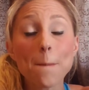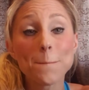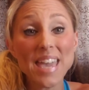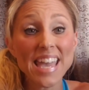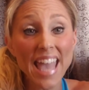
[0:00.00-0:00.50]

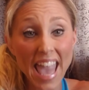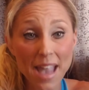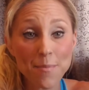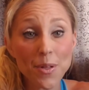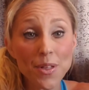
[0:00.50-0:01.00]
being
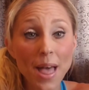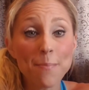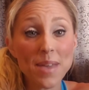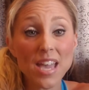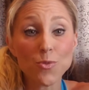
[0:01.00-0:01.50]
able
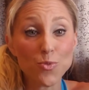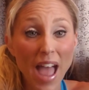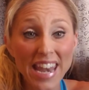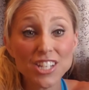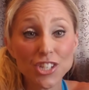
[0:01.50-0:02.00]
and being
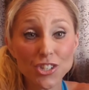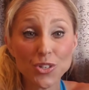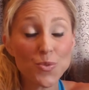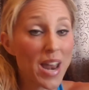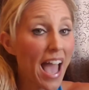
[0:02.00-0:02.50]
ready to
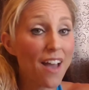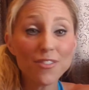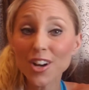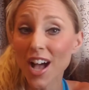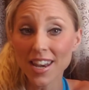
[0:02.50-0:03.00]
do
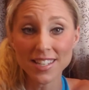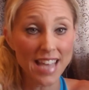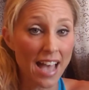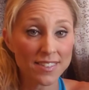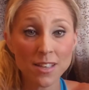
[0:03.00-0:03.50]
whatever God is
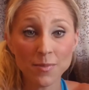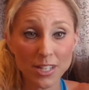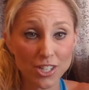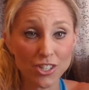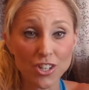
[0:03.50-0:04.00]
asking me
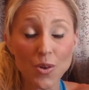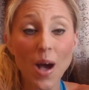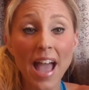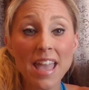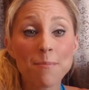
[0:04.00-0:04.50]
to do.
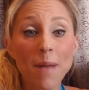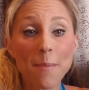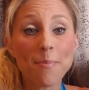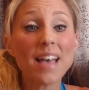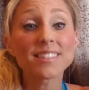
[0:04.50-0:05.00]
I am my
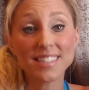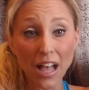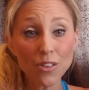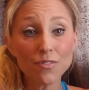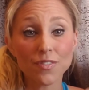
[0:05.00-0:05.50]
best
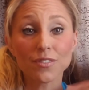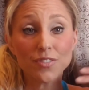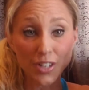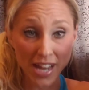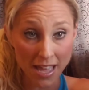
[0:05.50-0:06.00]
self
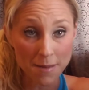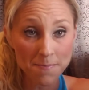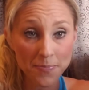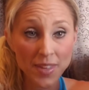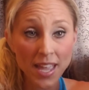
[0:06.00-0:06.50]
for
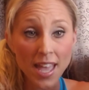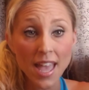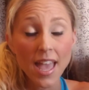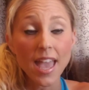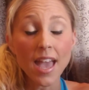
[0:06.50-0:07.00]
him.
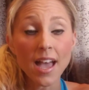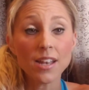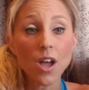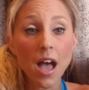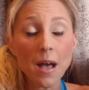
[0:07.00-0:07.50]

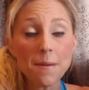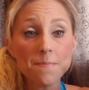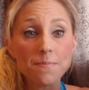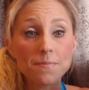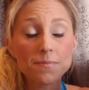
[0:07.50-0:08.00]

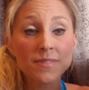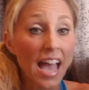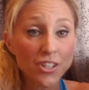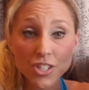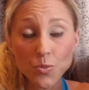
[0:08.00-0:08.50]
And
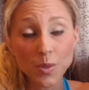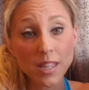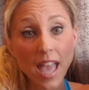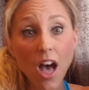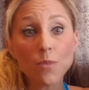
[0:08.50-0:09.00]
that just
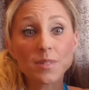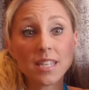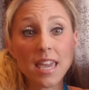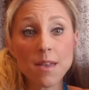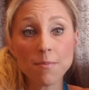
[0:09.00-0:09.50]
really helps keep